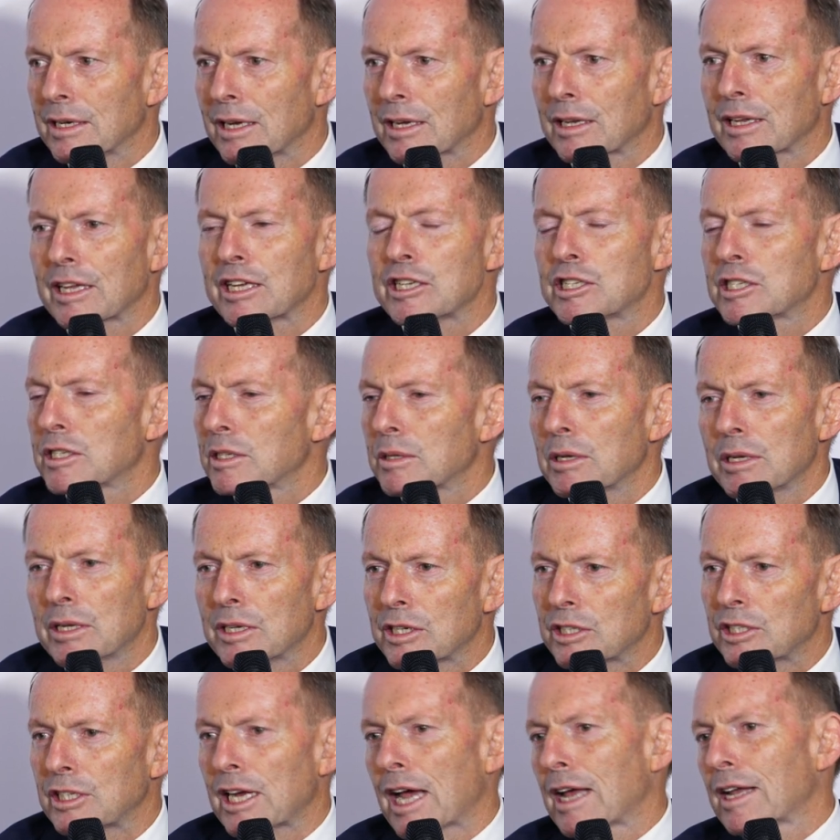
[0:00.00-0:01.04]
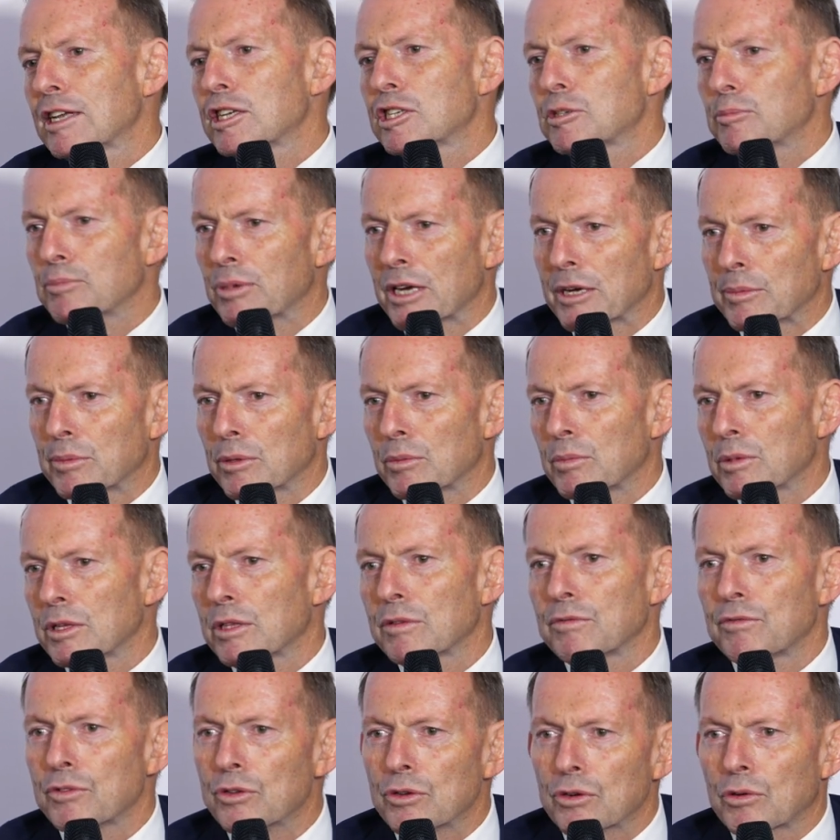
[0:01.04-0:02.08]
at least challenge people
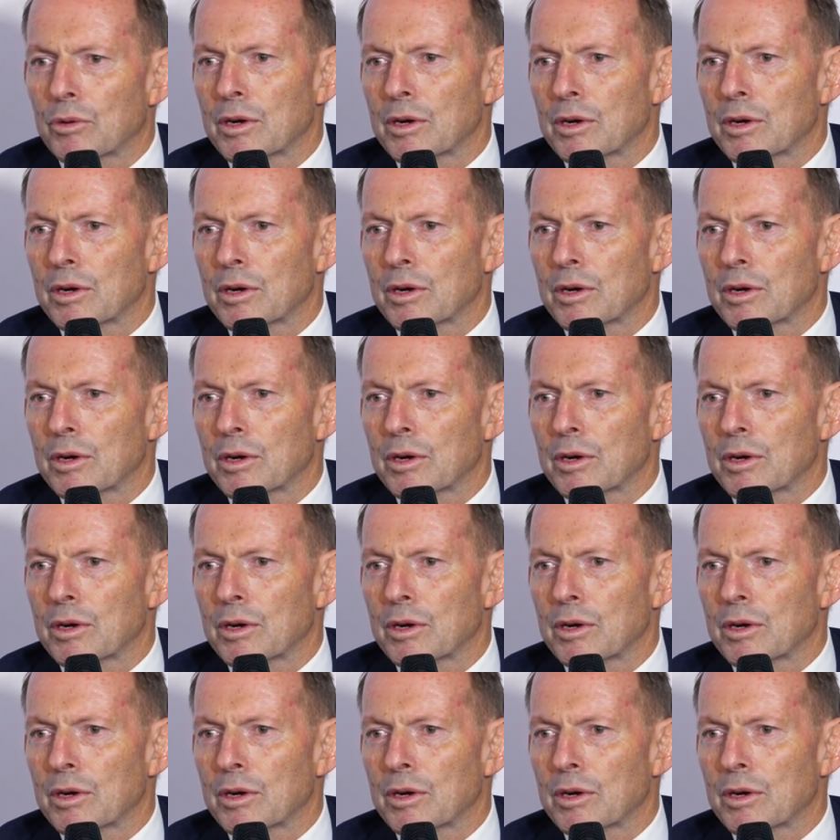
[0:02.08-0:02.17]
with a few